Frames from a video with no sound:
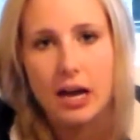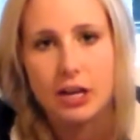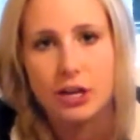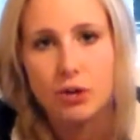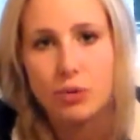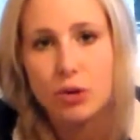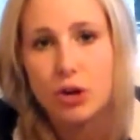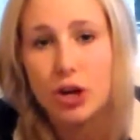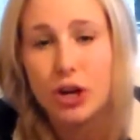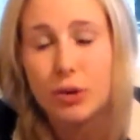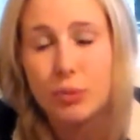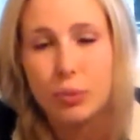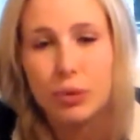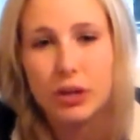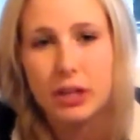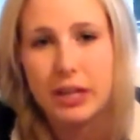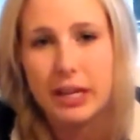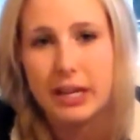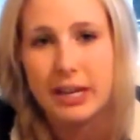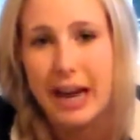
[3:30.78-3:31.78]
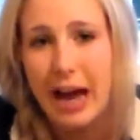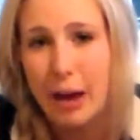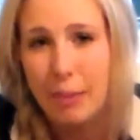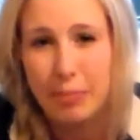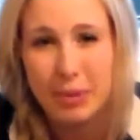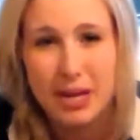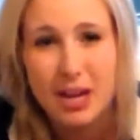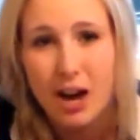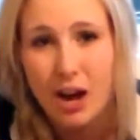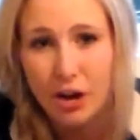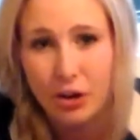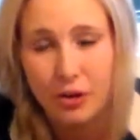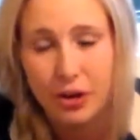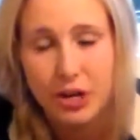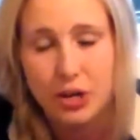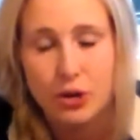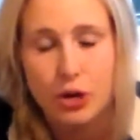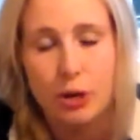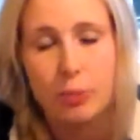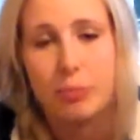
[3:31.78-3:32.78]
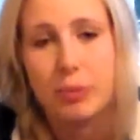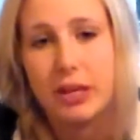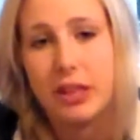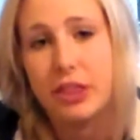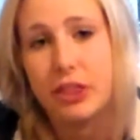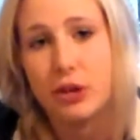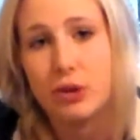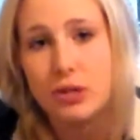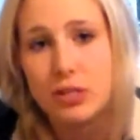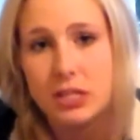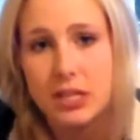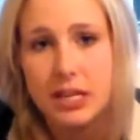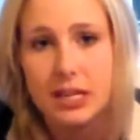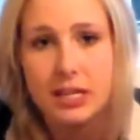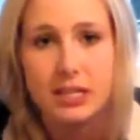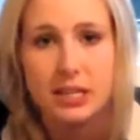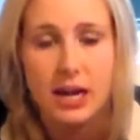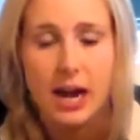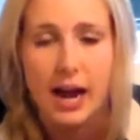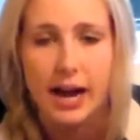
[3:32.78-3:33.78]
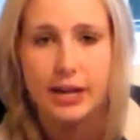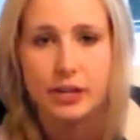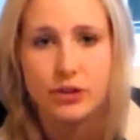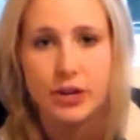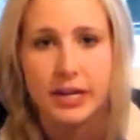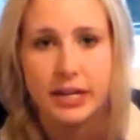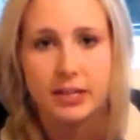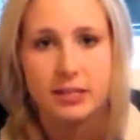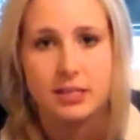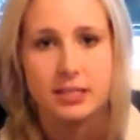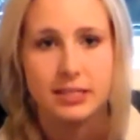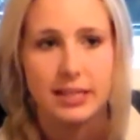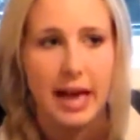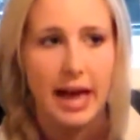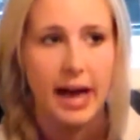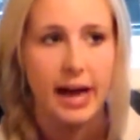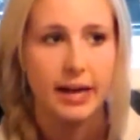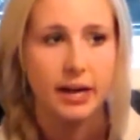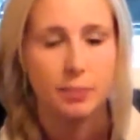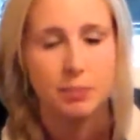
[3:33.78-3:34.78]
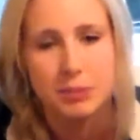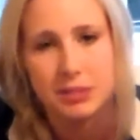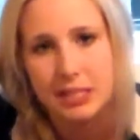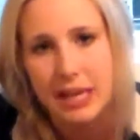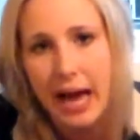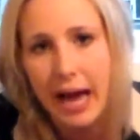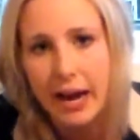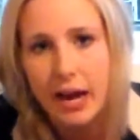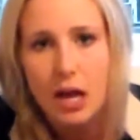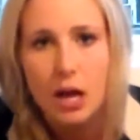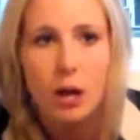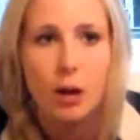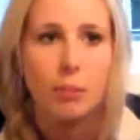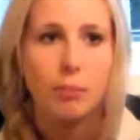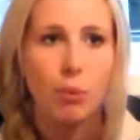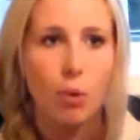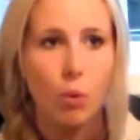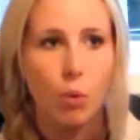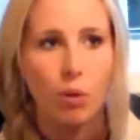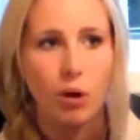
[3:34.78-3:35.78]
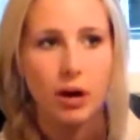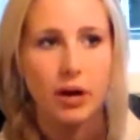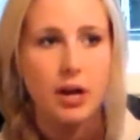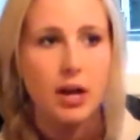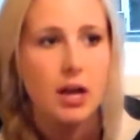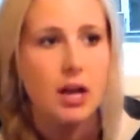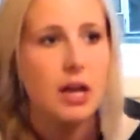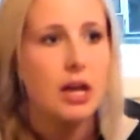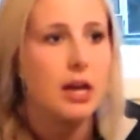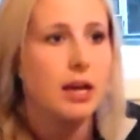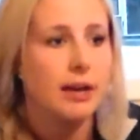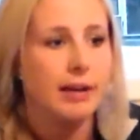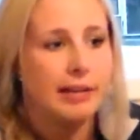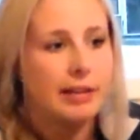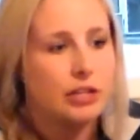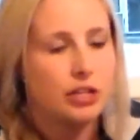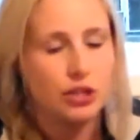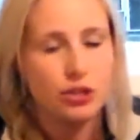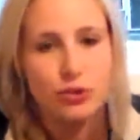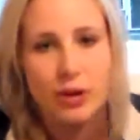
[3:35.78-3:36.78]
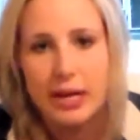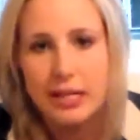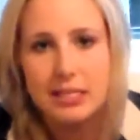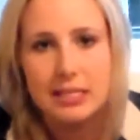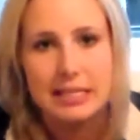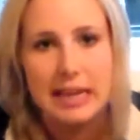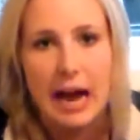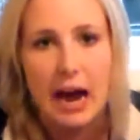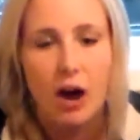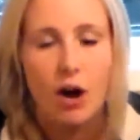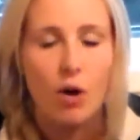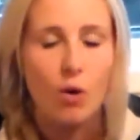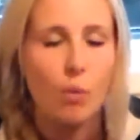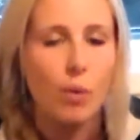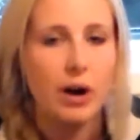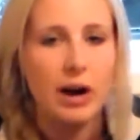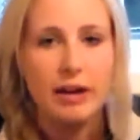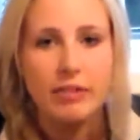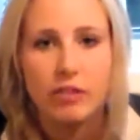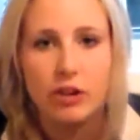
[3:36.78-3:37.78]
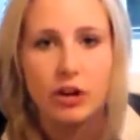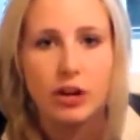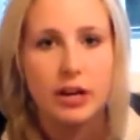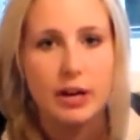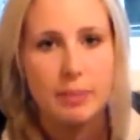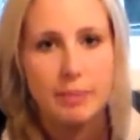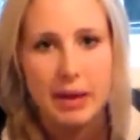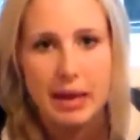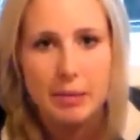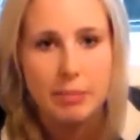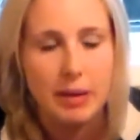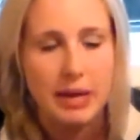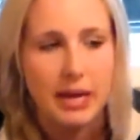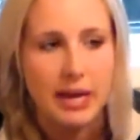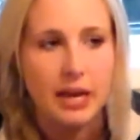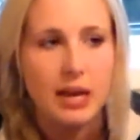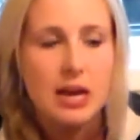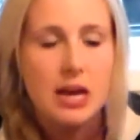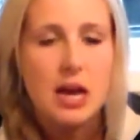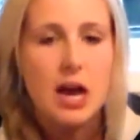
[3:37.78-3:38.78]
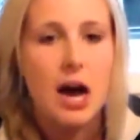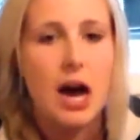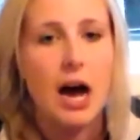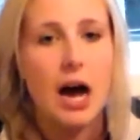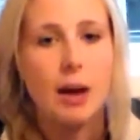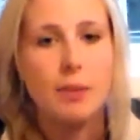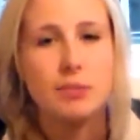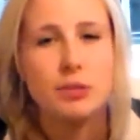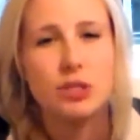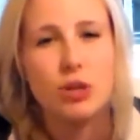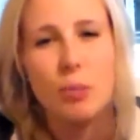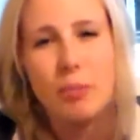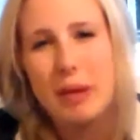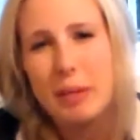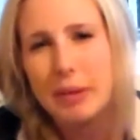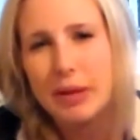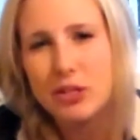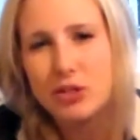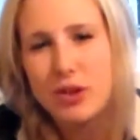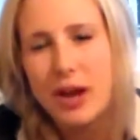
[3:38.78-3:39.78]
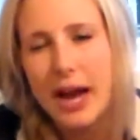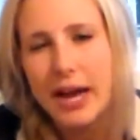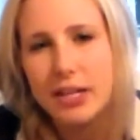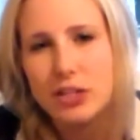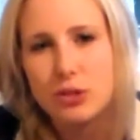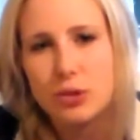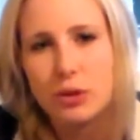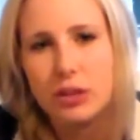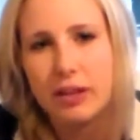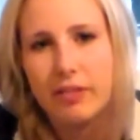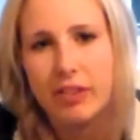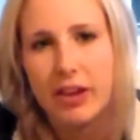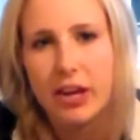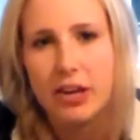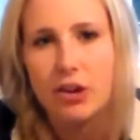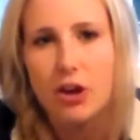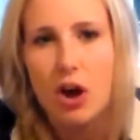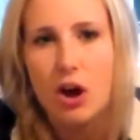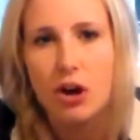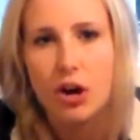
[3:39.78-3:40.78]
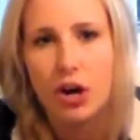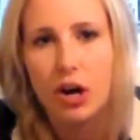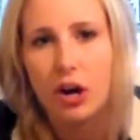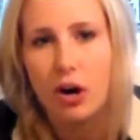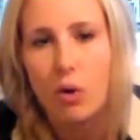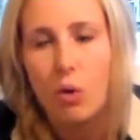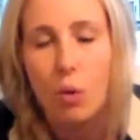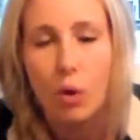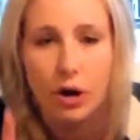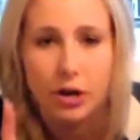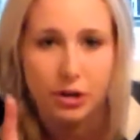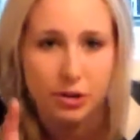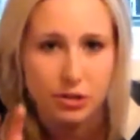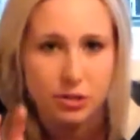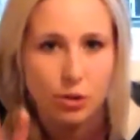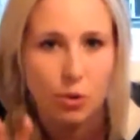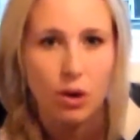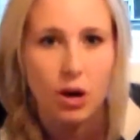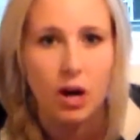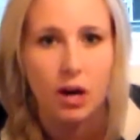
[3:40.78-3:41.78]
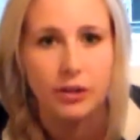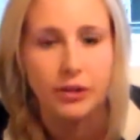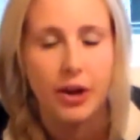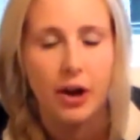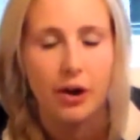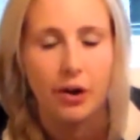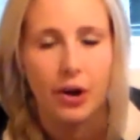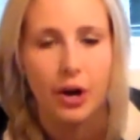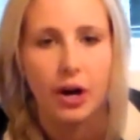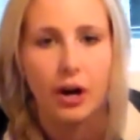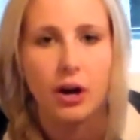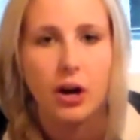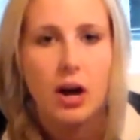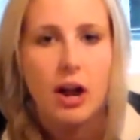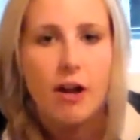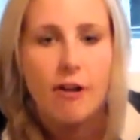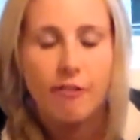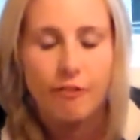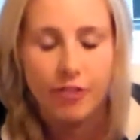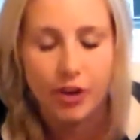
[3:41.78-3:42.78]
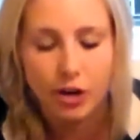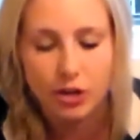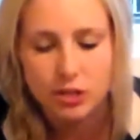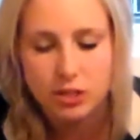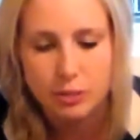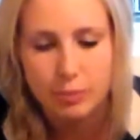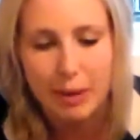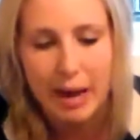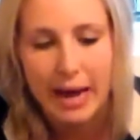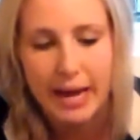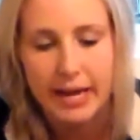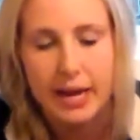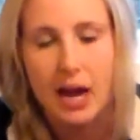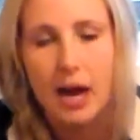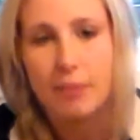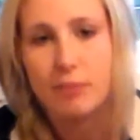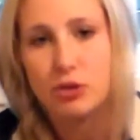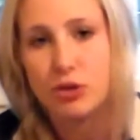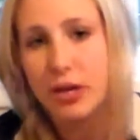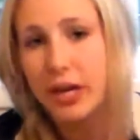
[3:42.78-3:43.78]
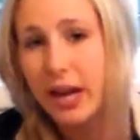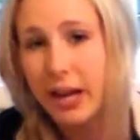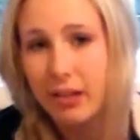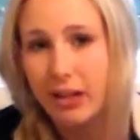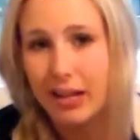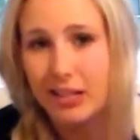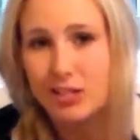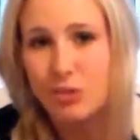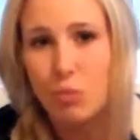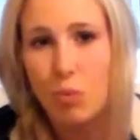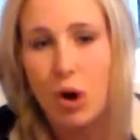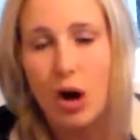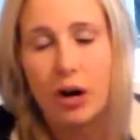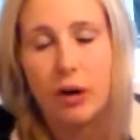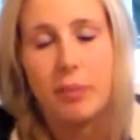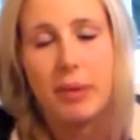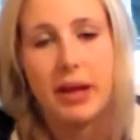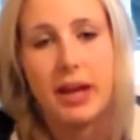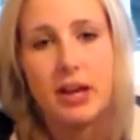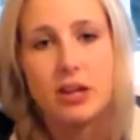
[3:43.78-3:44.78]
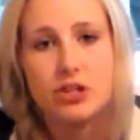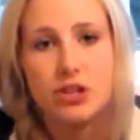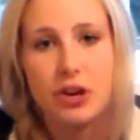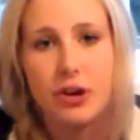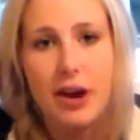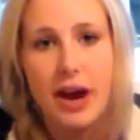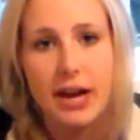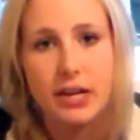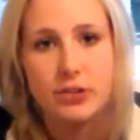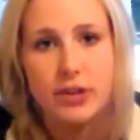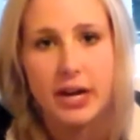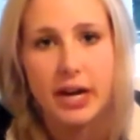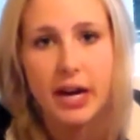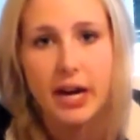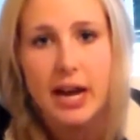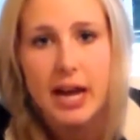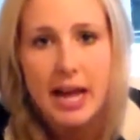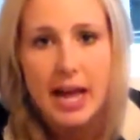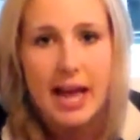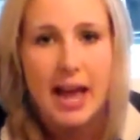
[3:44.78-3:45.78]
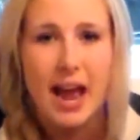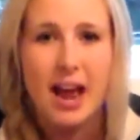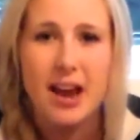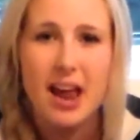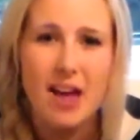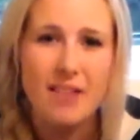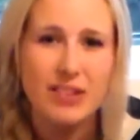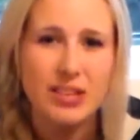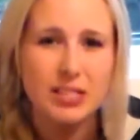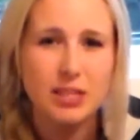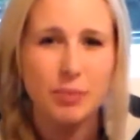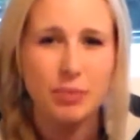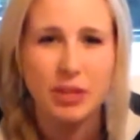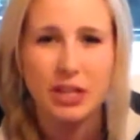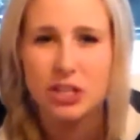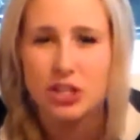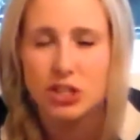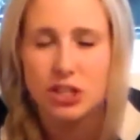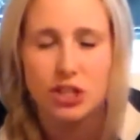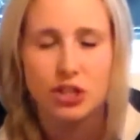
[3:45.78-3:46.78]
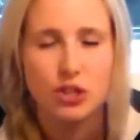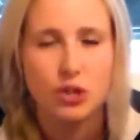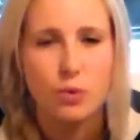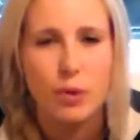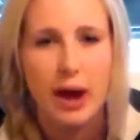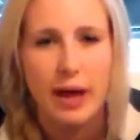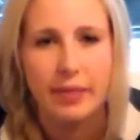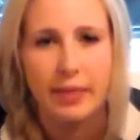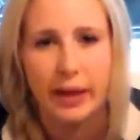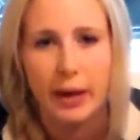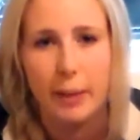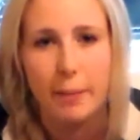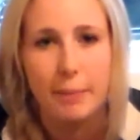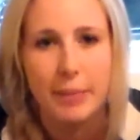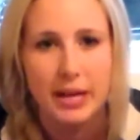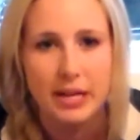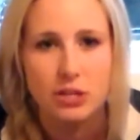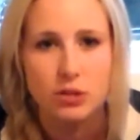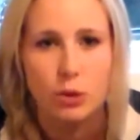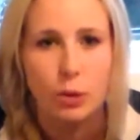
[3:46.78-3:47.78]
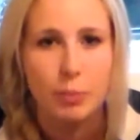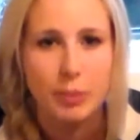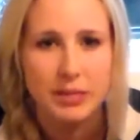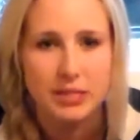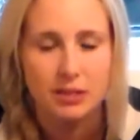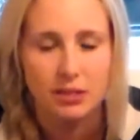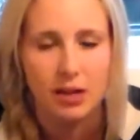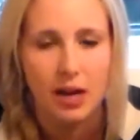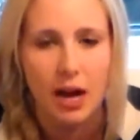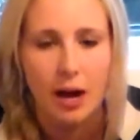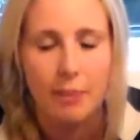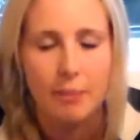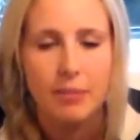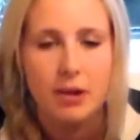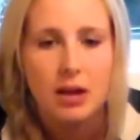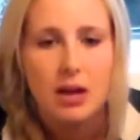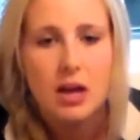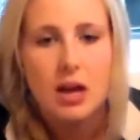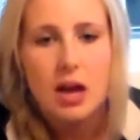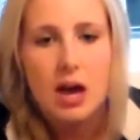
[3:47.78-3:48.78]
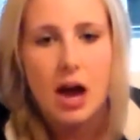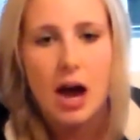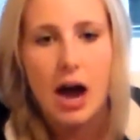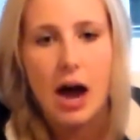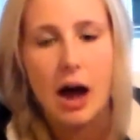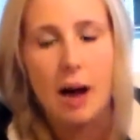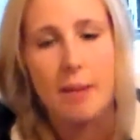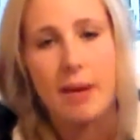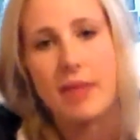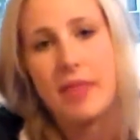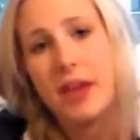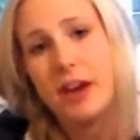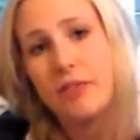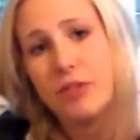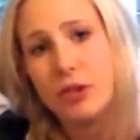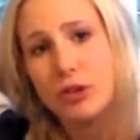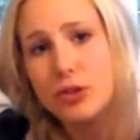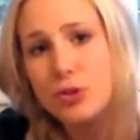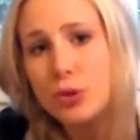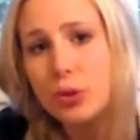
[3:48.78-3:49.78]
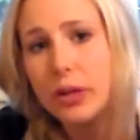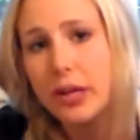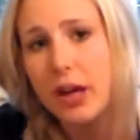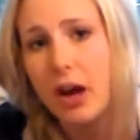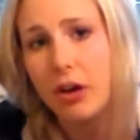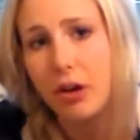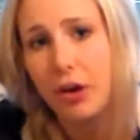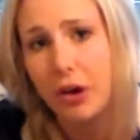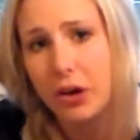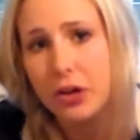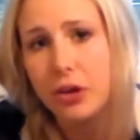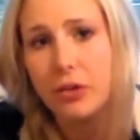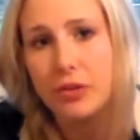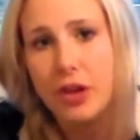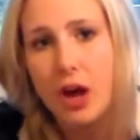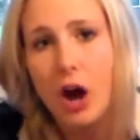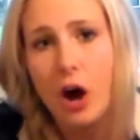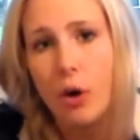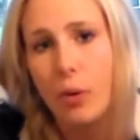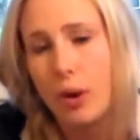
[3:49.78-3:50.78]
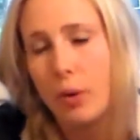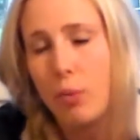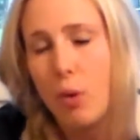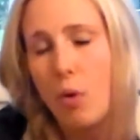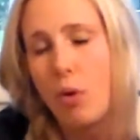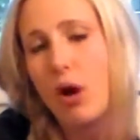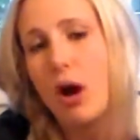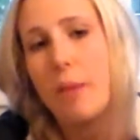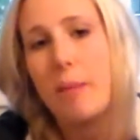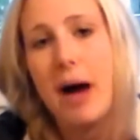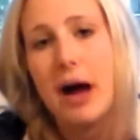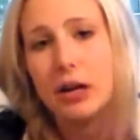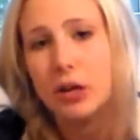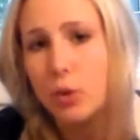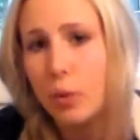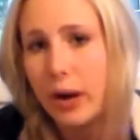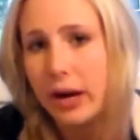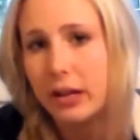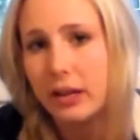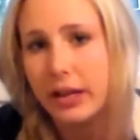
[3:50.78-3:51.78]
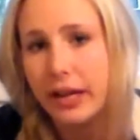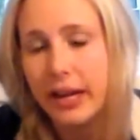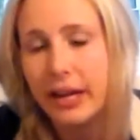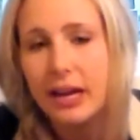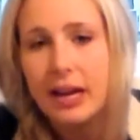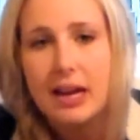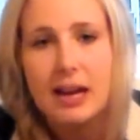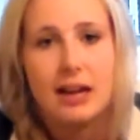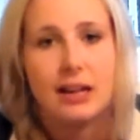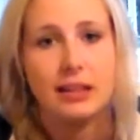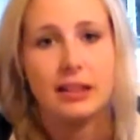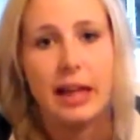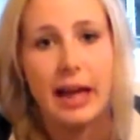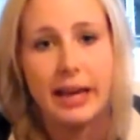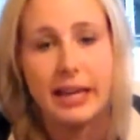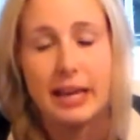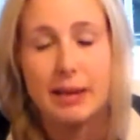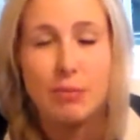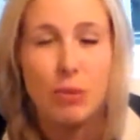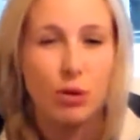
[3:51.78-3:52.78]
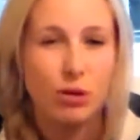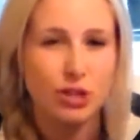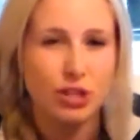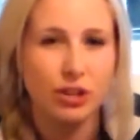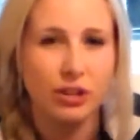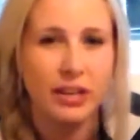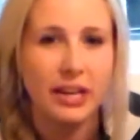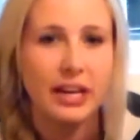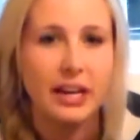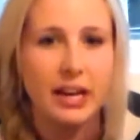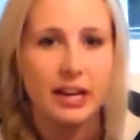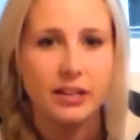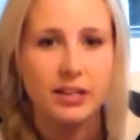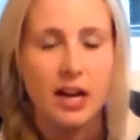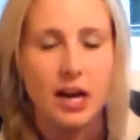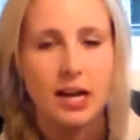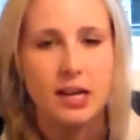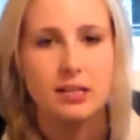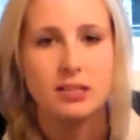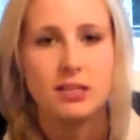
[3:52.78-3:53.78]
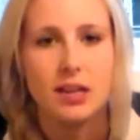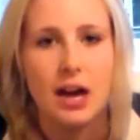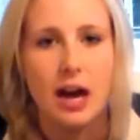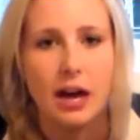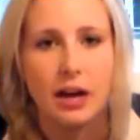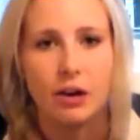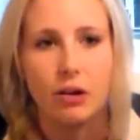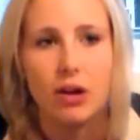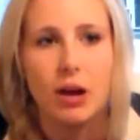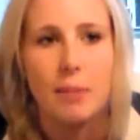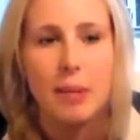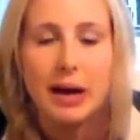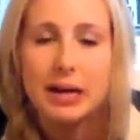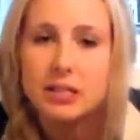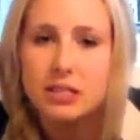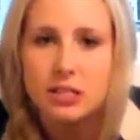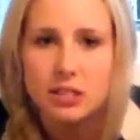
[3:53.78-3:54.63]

you could really not be hungry. You could be thirsty, dehydrated, sad, upset, bored, stressed out, whatever it may be. So maybe try to alleviate your hunger or your so-called hunger first by drinking lots of water, making sure you're hydrated, and having something just to chew on like a mint or a piece of gum. And then if you're truly hungry, you'll know it won't come on quickly like emotional eating does. It'll come on